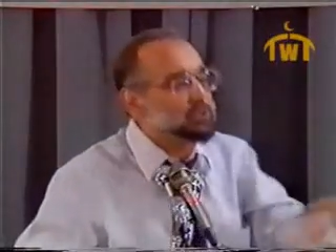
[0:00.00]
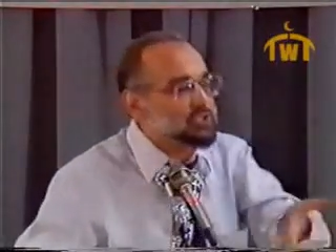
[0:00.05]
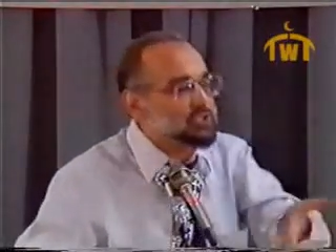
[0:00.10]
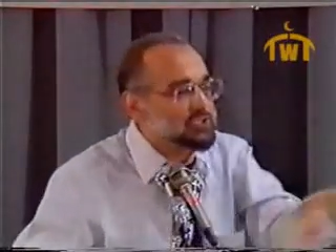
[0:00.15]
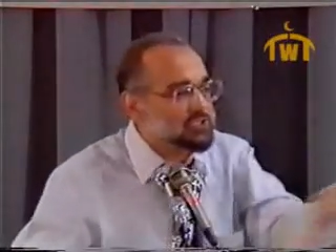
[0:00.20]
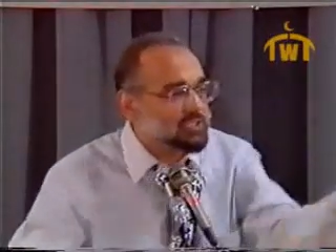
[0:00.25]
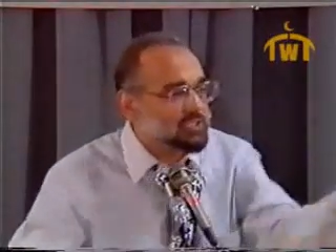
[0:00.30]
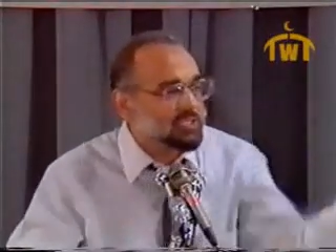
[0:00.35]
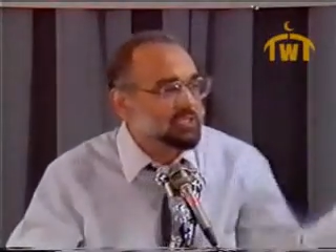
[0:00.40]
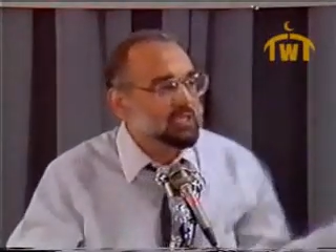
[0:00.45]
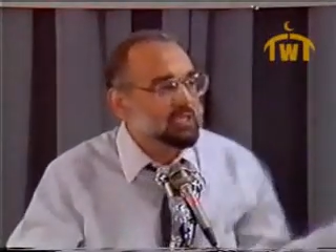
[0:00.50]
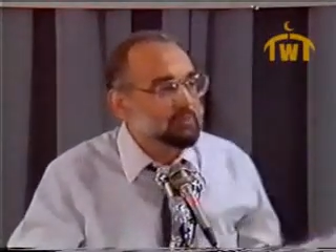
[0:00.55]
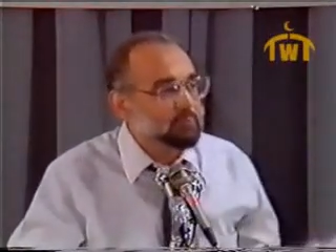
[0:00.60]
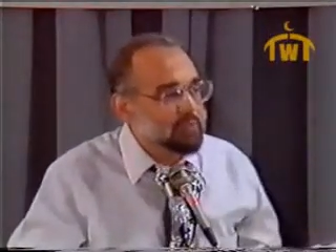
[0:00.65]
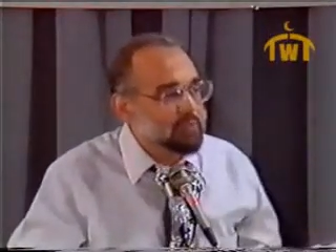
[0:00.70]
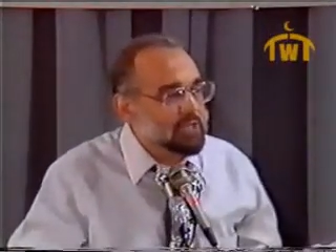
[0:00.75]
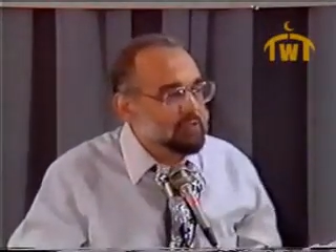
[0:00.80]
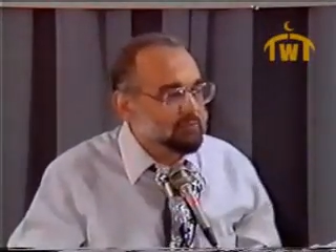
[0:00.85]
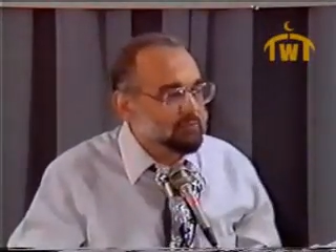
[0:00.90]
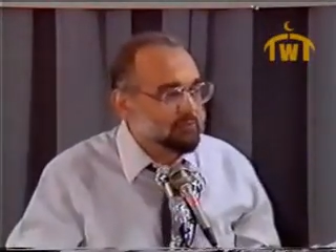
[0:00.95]
which is the
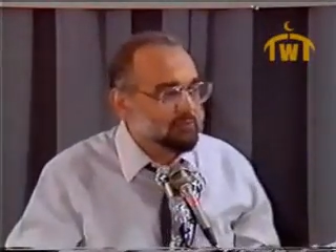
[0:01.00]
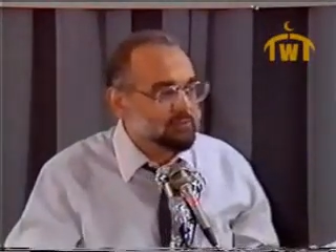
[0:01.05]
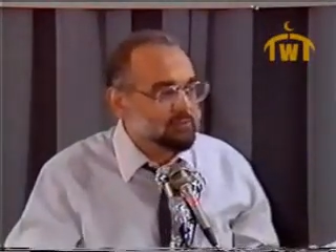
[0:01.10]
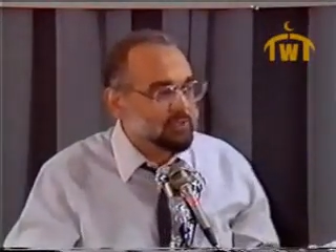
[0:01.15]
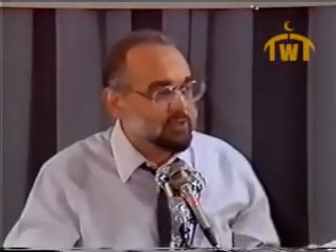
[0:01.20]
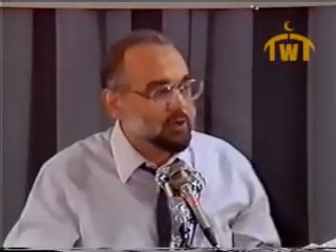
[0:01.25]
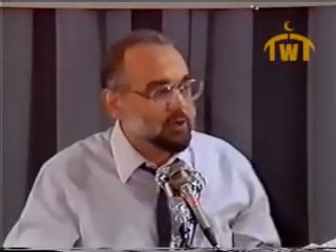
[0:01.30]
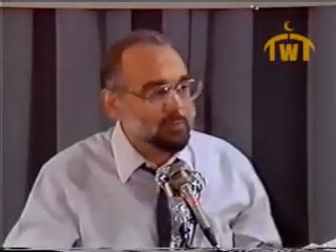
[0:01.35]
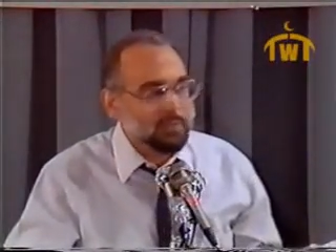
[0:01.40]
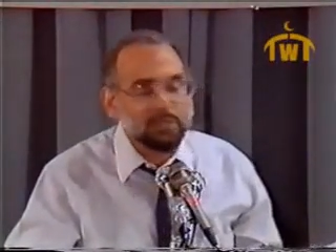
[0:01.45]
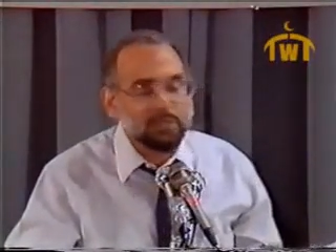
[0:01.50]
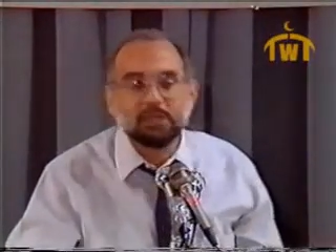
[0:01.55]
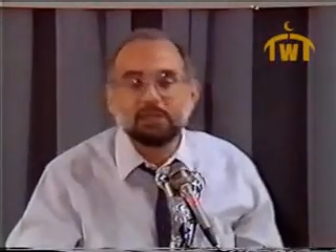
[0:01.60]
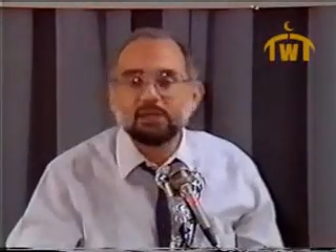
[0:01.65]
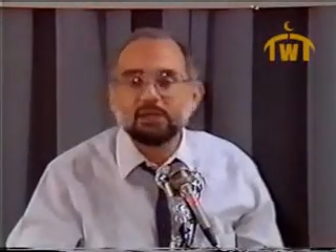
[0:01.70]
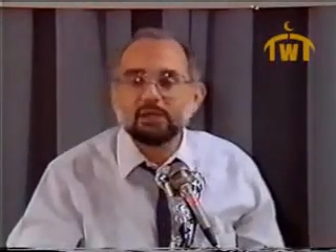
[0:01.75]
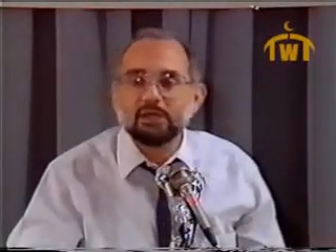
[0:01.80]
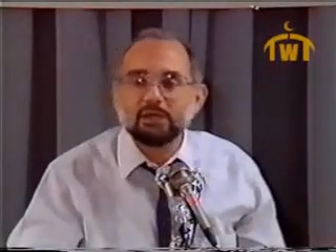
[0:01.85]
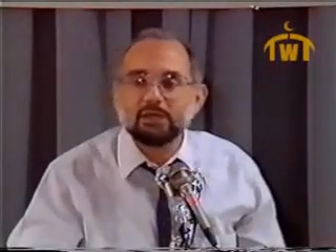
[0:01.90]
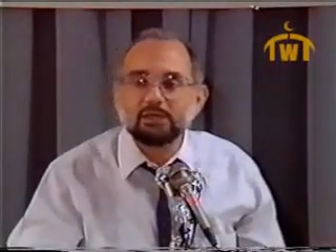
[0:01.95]
belief of the common,
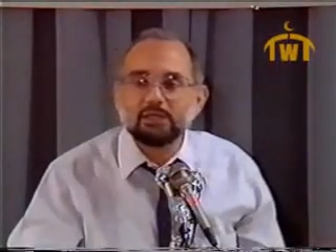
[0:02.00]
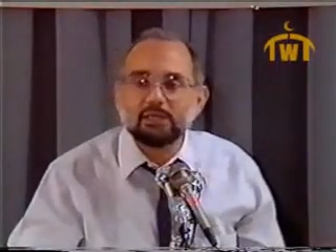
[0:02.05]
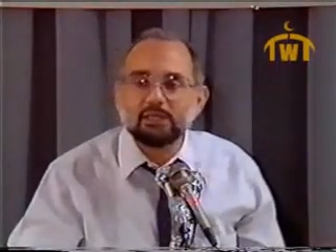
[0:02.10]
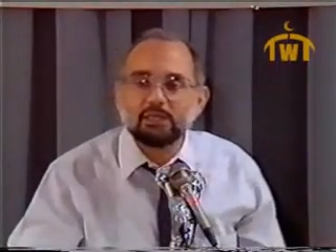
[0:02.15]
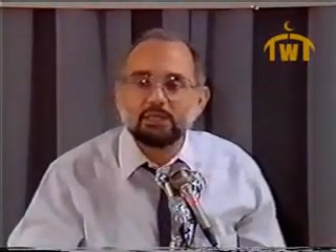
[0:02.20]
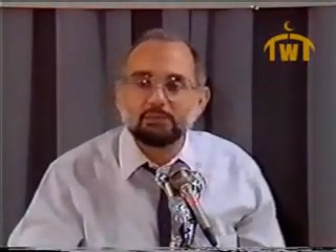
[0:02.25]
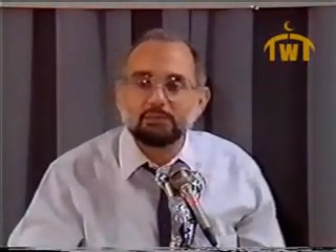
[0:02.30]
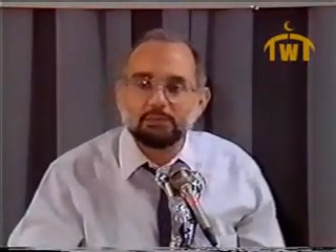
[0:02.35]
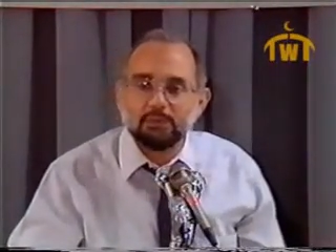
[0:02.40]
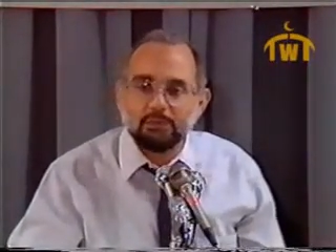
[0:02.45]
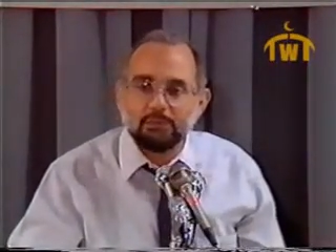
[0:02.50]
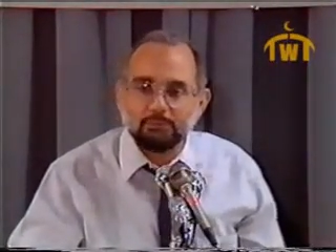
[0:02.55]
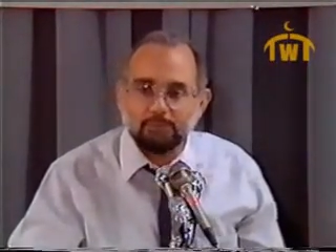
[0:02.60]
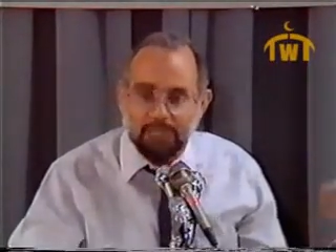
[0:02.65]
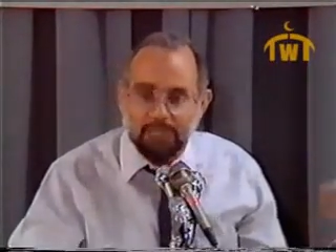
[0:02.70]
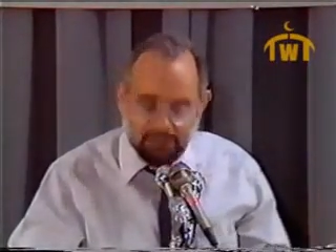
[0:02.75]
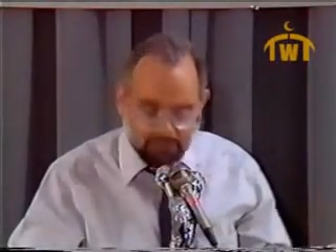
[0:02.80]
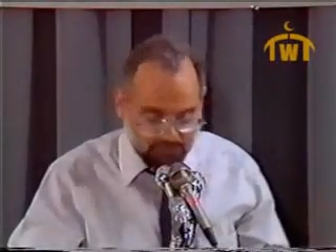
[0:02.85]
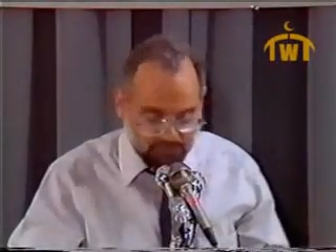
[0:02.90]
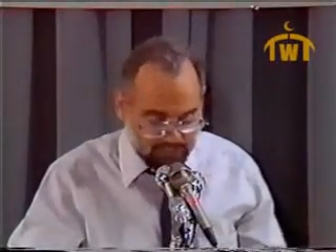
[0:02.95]
uh, the uh,
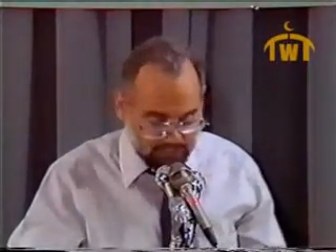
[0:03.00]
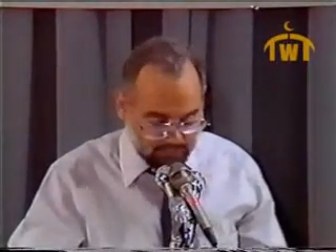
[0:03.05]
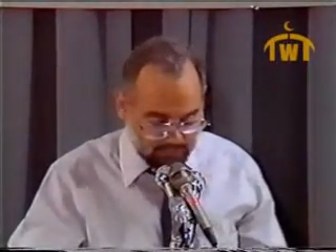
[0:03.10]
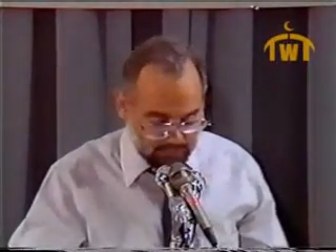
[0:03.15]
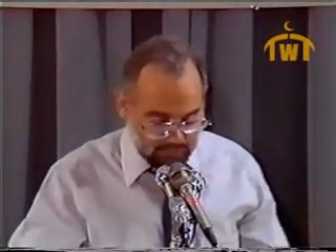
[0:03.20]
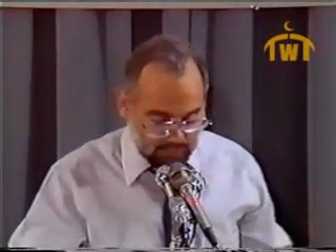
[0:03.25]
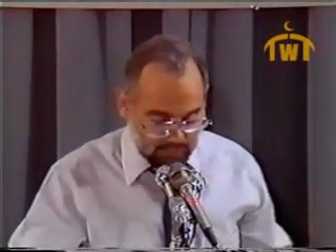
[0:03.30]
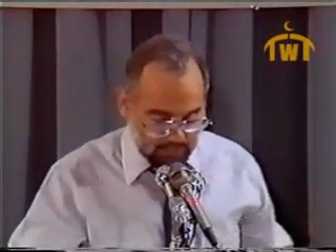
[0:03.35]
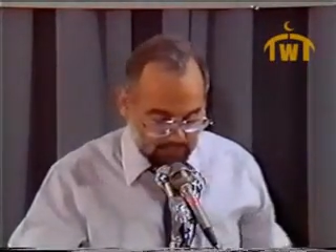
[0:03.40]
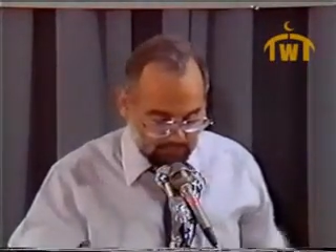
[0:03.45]
mainstream